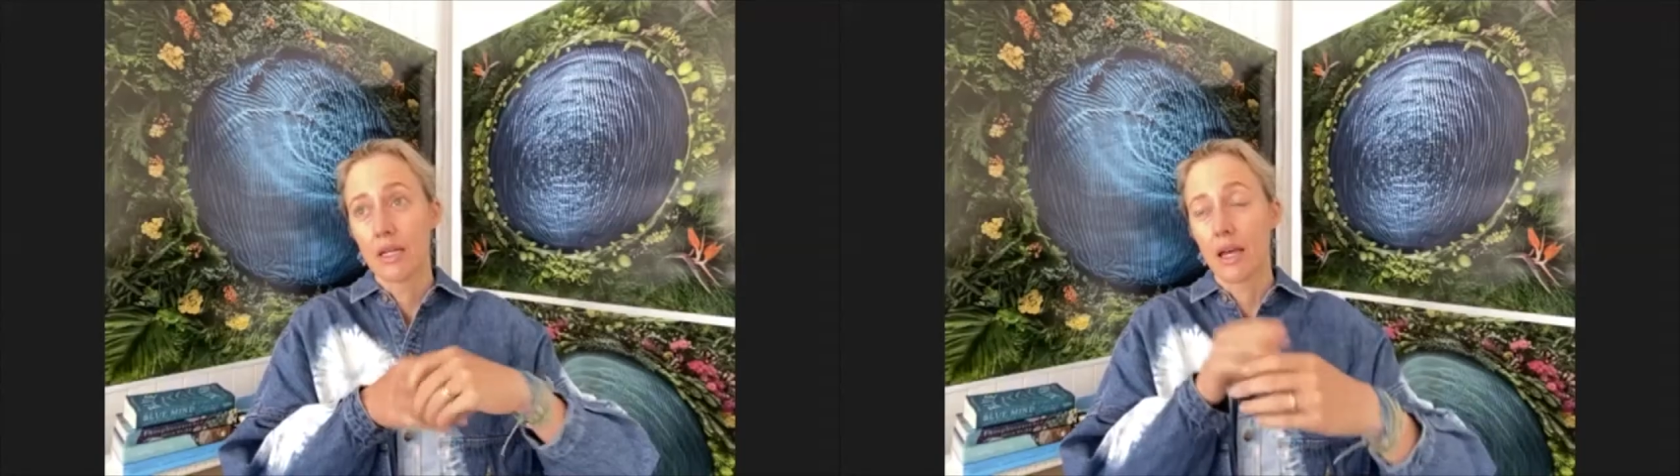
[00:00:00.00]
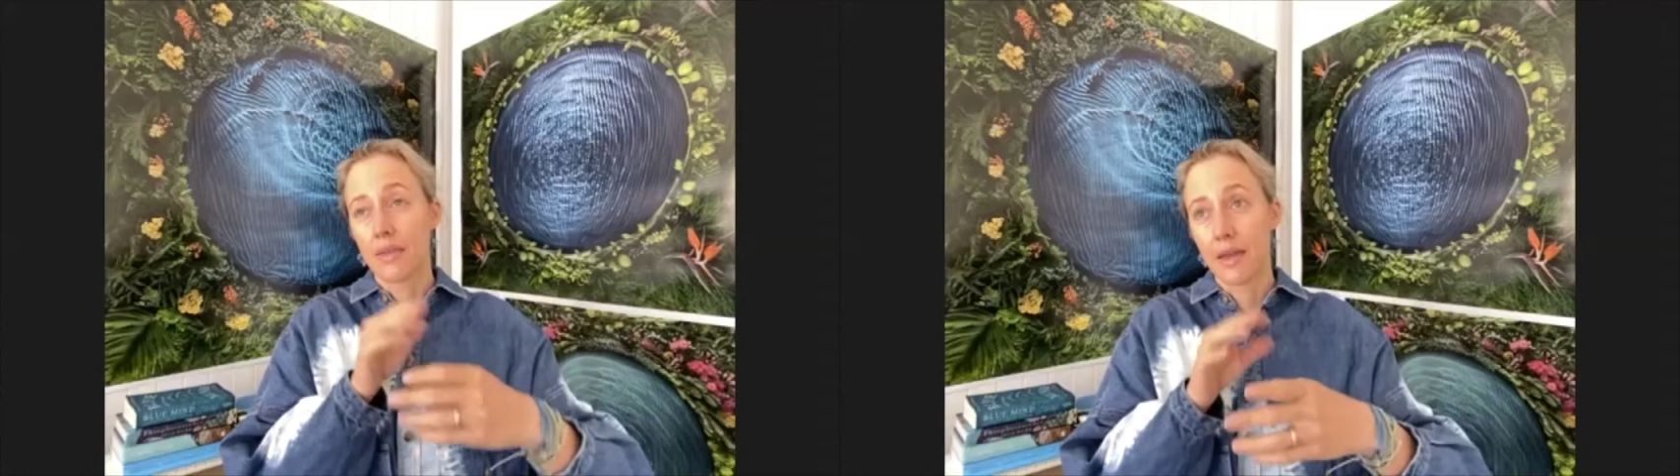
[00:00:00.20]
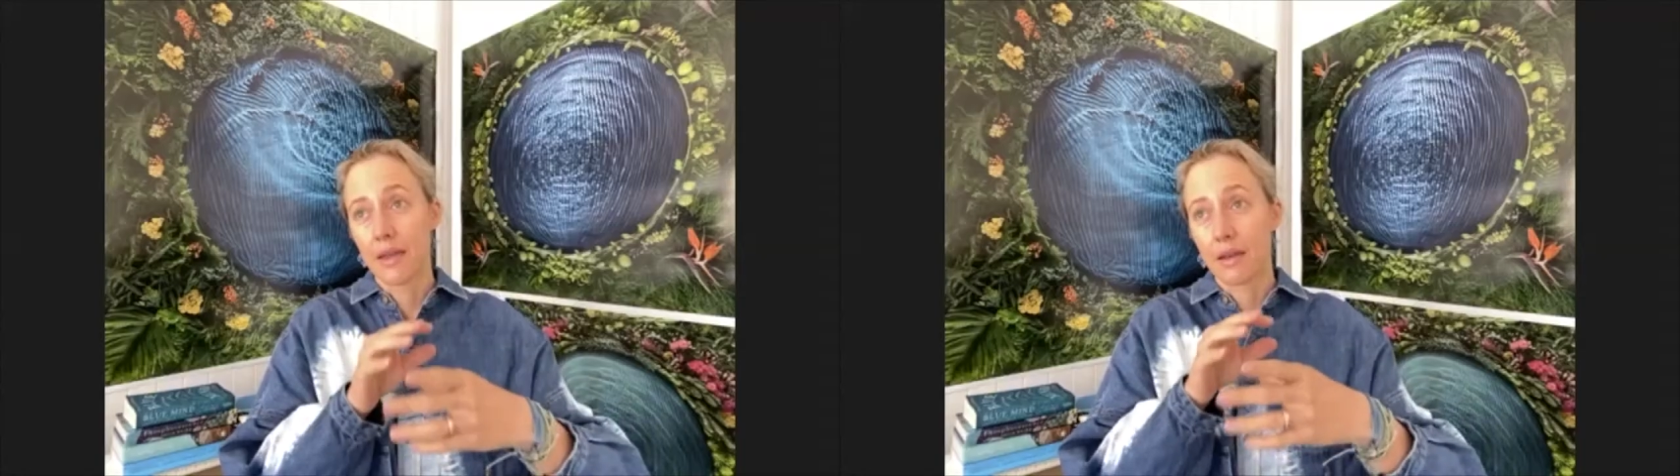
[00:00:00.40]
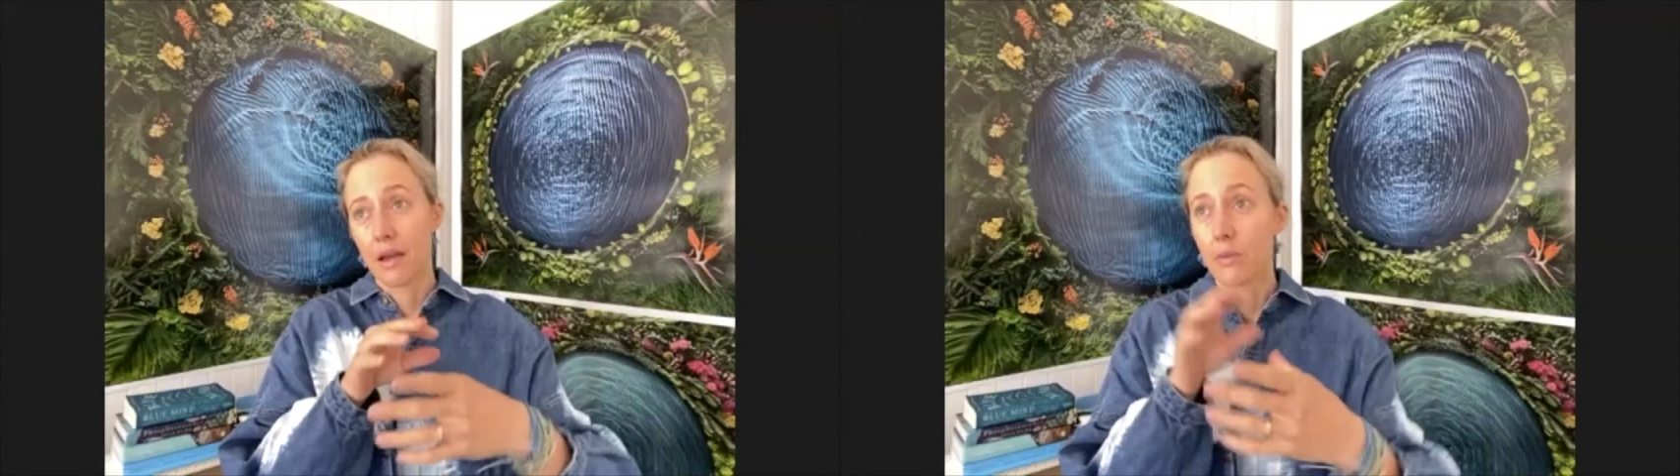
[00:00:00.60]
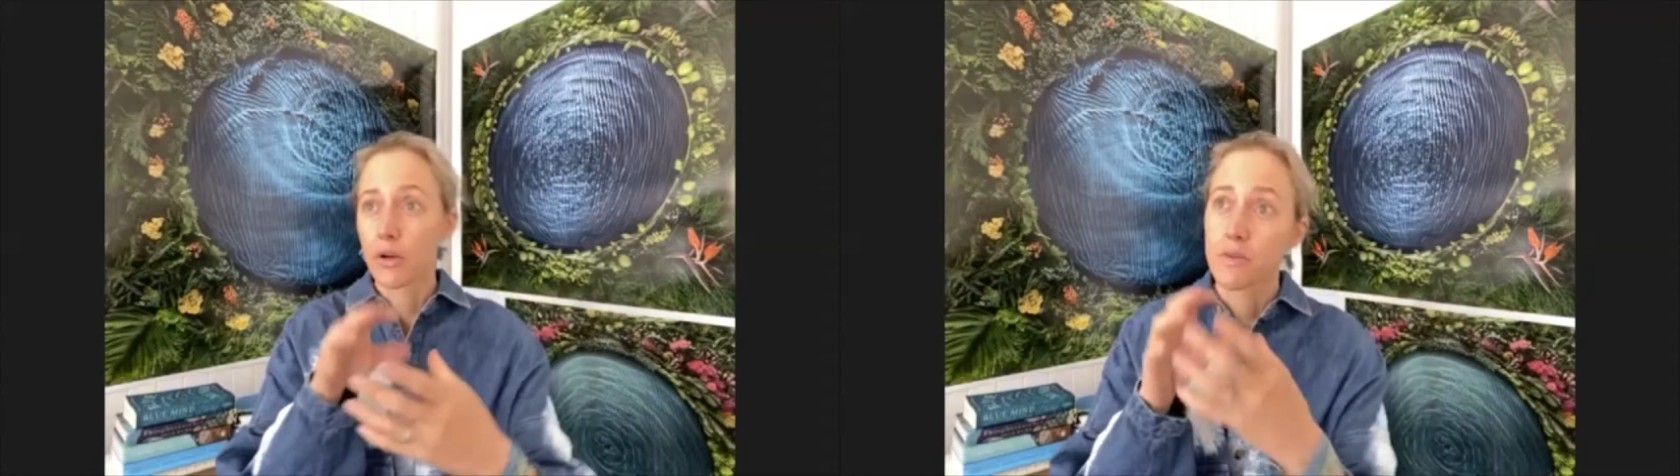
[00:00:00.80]
And then
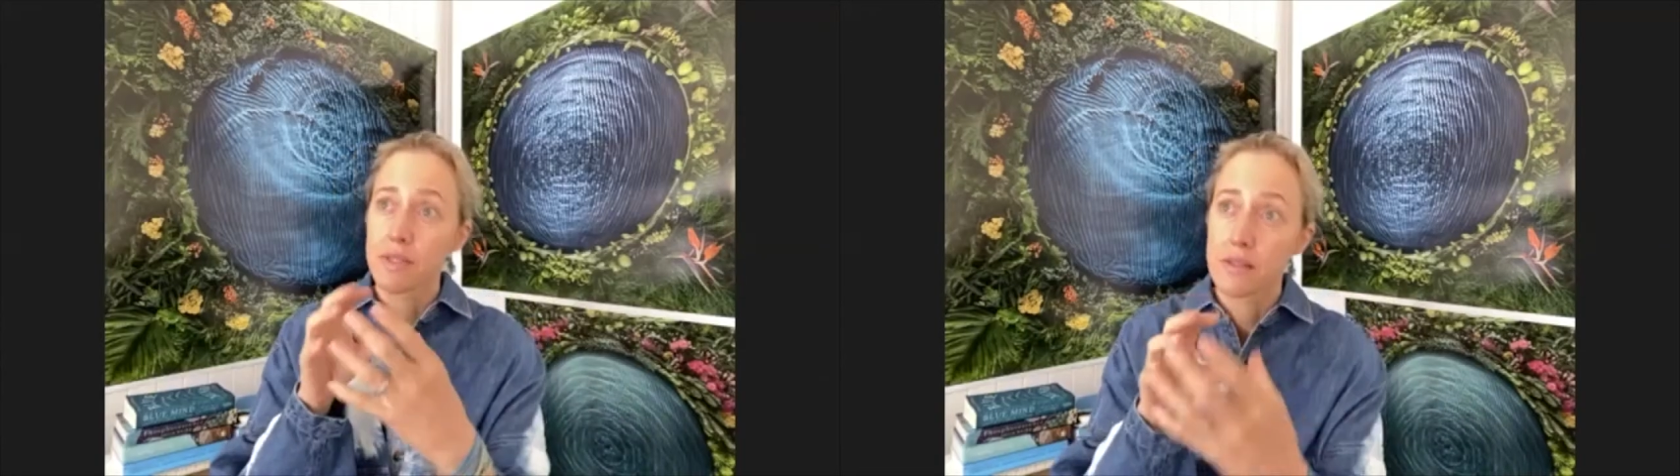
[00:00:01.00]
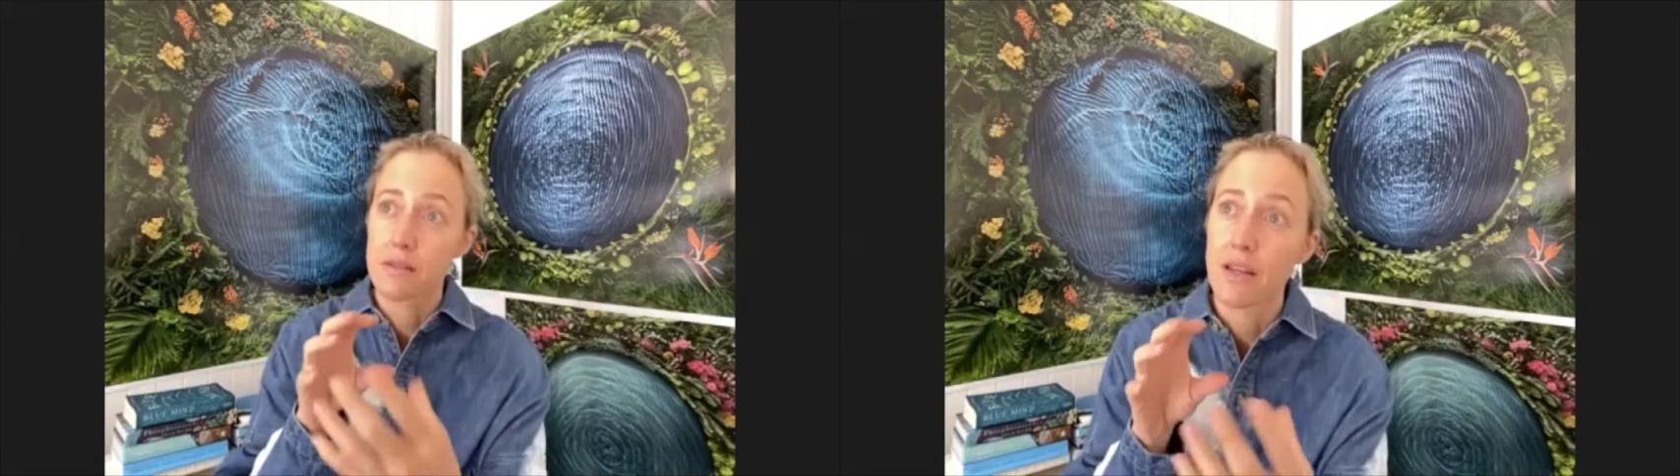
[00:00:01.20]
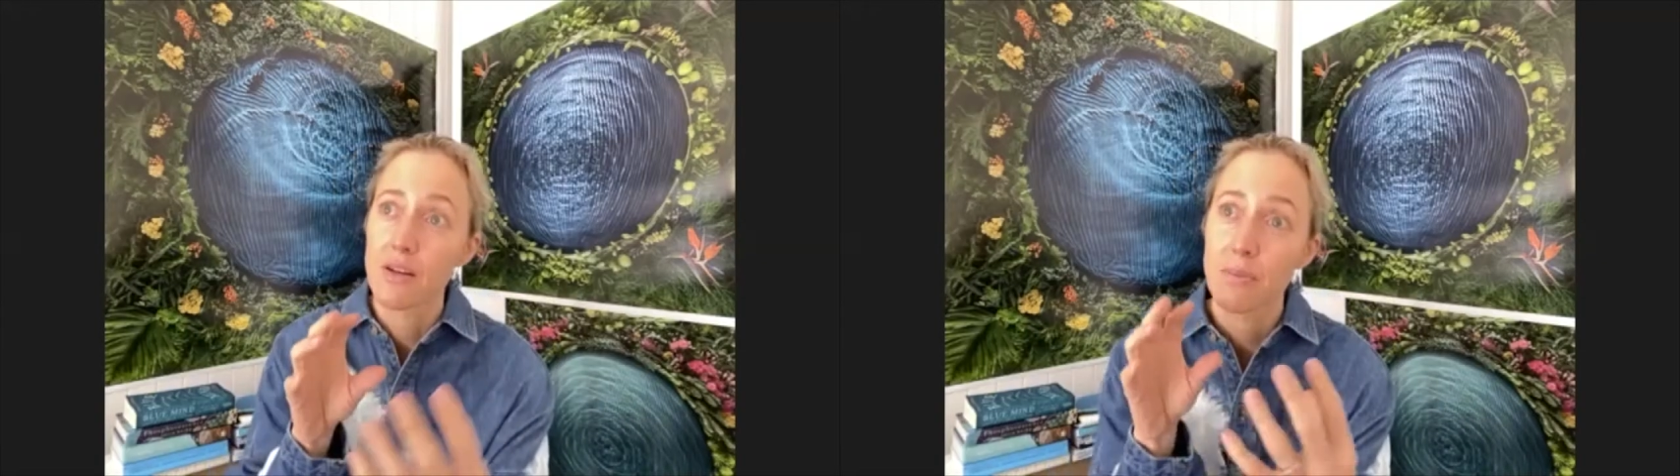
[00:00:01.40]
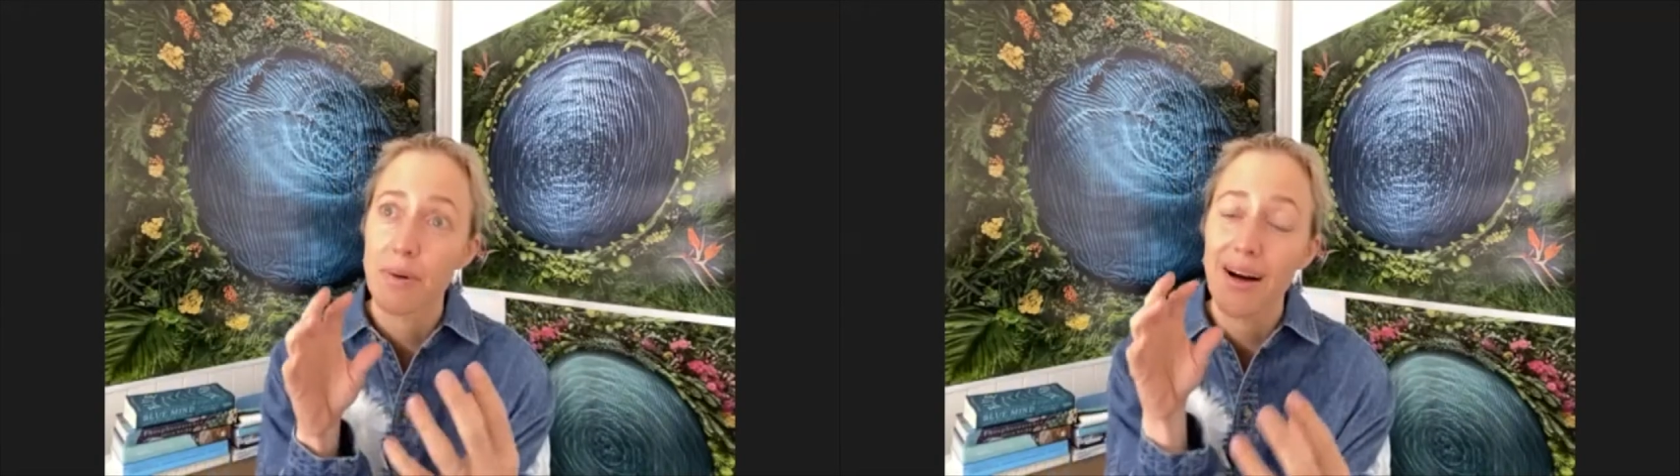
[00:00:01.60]
I worked with Centennial